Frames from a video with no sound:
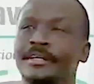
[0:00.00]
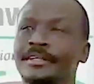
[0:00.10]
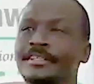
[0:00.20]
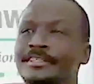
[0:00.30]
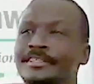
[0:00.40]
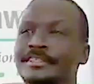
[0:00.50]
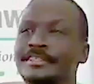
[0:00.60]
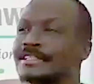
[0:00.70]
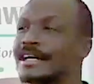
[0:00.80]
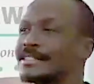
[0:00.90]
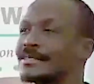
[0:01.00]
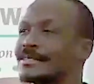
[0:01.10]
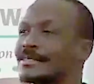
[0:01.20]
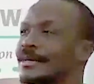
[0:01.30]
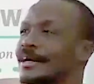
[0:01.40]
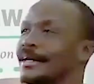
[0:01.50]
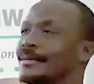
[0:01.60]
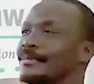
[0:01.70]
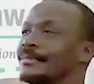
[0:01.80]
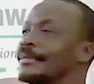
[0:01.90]
Jesus is asked
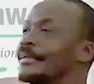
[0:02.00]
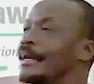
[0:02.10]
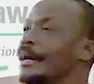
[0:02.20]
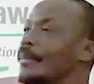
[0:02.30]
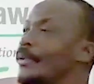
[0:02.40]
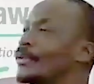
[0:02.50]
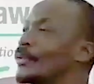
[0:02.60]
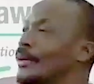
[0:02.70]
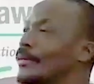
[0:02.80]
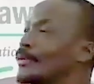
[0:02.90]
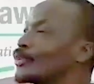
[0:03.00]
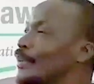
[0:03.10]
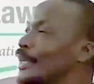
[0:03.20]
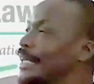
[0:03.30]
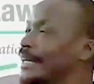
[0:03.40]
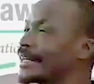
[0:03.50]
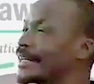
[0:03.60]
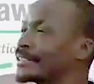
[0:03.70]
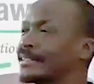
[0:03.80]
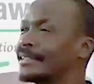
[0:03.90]
um, about whether we should pay
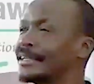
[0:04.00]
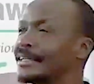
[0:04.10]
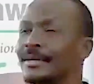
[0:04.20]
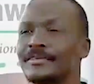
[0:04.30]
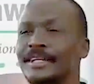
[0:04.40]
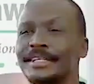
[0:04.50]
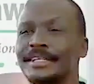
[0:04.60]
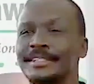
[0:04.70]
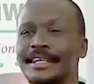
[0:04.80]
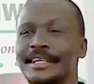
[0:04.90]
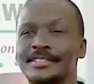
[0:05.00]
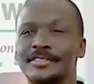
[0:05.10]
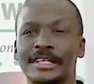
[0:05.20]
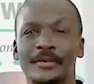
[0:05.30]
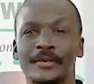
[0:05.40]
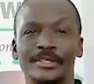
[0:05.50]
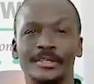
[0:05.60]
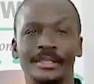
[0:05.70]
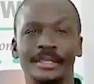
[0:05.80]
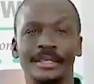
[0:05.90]
tax. I think that was a very serious, tricky
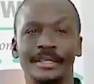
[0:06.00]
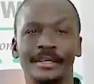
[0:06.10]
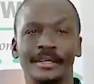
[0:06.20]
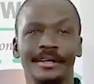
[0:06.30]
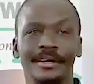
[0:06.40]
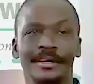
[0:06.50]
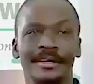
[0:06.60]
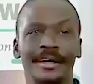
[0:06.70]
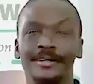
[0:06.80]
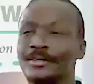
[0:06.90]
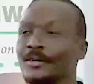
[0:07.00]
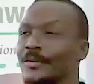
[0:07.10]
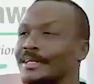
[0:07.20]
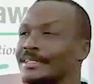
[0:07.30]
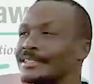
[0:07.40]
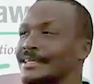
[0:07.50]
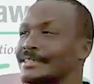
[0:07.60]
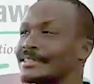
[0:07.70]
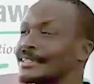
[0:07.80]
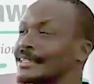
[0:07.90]
question. And you know what he
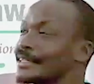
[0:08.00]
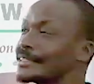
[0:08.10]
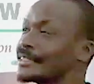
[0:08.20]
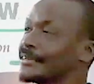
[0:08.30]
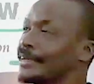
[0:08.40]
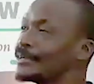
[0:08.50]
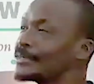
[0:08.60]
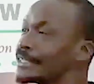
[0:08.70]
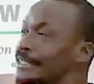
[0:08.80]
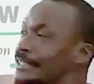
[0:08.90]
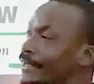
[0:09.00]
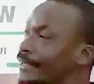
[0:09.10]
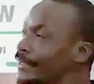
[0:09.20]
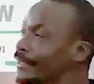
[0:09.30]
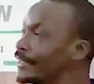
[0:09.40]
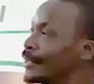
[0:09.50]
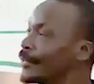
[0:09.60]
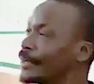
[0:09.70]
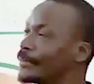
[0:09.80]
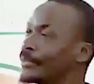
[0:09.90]
says? He says, Give unto Caesar
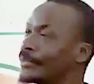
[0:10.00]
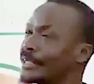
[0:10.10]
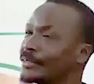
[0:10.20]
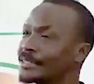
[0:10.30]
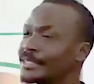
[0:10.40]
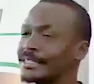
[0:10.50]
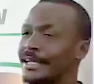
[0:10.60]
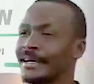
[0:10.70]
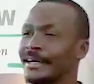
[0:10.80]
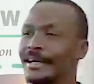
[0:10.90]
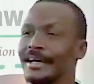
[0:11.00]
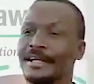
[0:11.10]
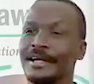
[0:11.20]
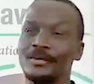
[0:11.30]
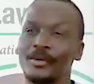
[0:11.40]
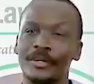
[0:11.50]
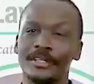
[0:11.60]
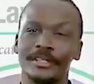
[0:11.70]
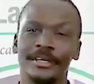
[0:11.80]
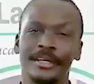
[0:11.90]
what belongs unto Caesar, and unto
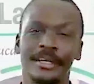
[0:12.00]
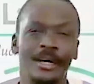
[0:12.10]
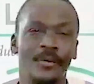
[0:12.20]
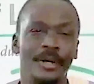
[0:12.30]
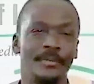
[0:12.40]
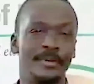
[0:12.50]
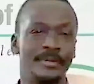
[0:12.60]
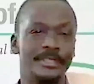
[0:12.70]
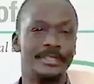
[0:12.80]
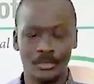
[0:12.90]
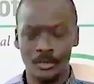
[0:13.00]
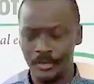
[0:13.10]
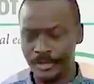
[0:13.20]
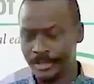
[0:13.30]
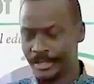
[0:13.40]
God what belongs unto God.